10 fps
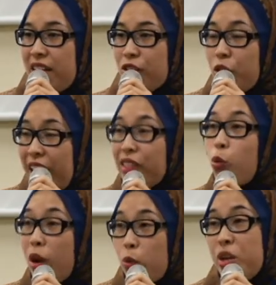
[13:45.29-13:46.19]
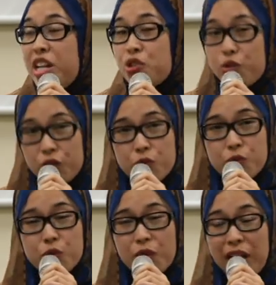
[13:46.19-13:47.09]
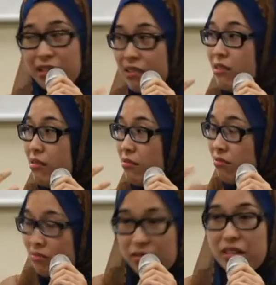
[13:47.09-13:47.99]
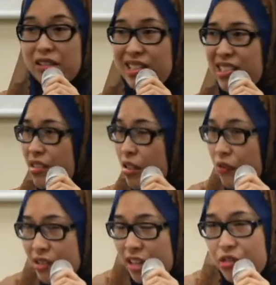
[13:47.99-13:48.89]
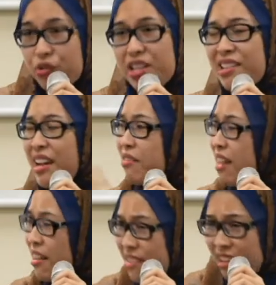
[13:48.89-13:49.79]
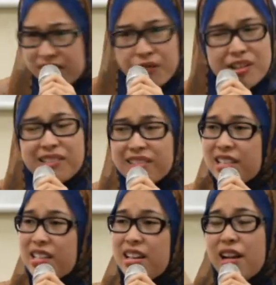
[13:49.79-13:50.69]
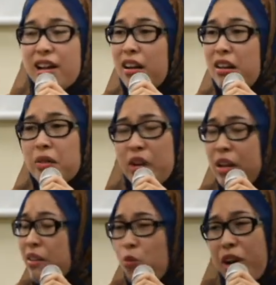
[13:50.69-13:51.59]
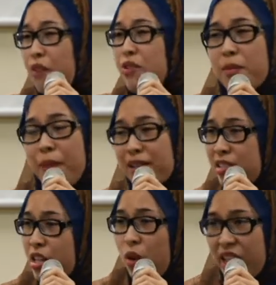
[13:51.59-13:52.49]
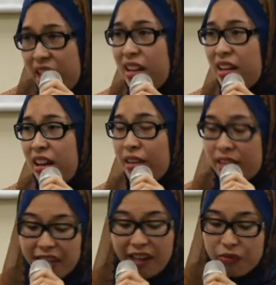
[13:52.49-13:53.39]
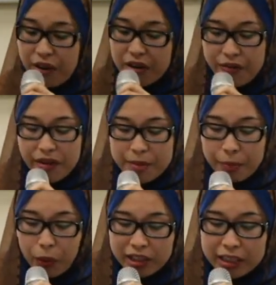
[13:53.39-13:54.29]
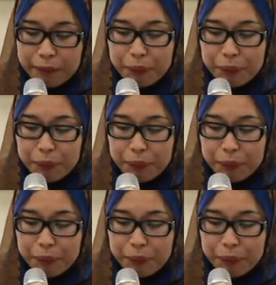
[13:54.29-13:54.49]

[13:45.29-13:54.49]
So that's what we should do as citizens of this country, as activists, in whatever capacity you are in. I think that's very, very important.